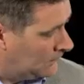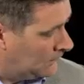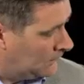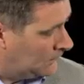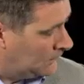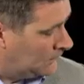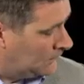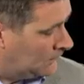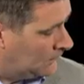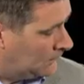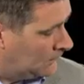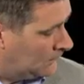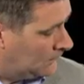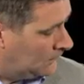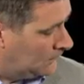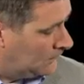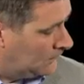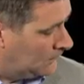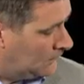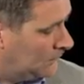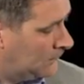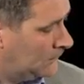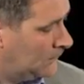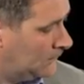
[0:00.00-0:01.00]

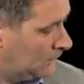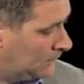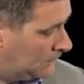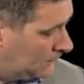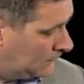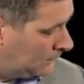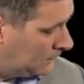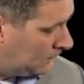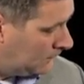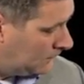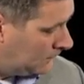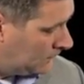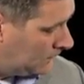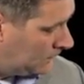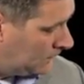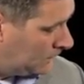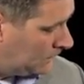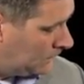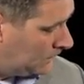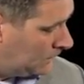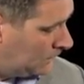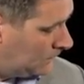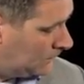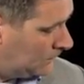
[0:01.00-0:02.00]

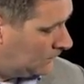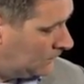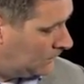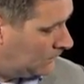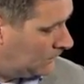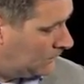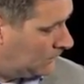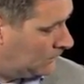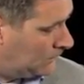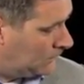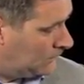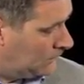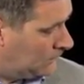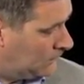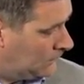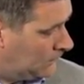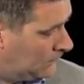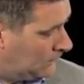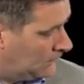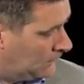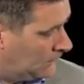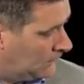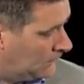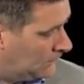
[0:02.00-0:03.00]

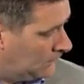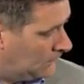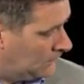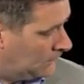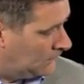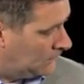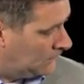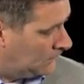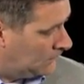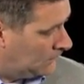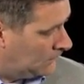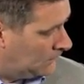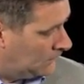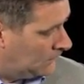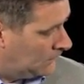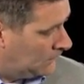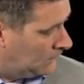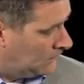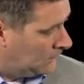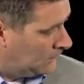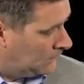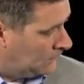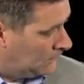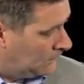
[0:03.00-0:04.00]

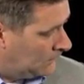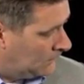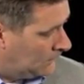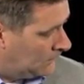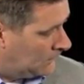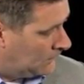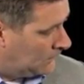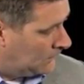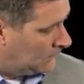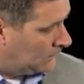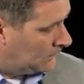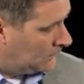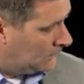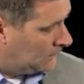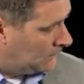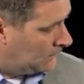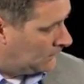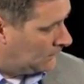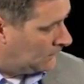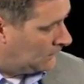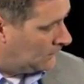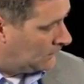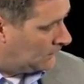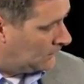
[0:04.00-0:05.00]

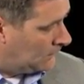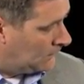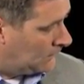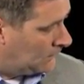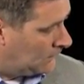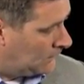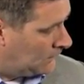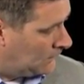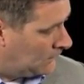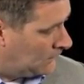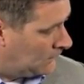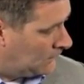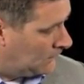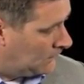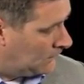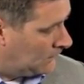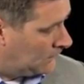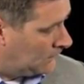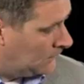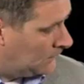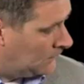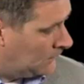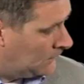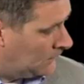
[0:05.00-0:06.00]

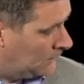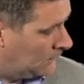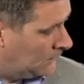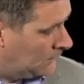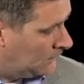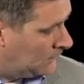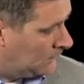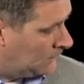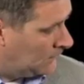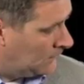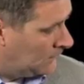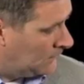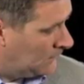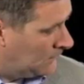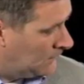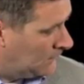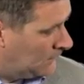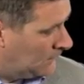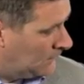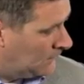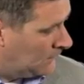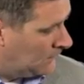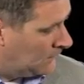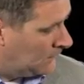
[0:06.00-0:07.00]

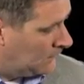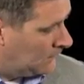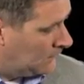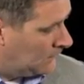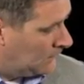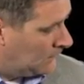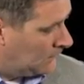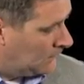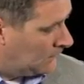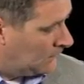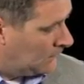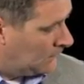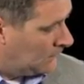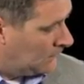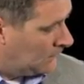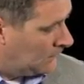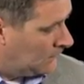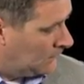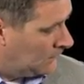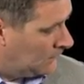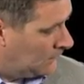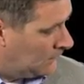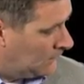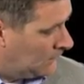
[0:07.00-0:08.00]
The person shown says nothing.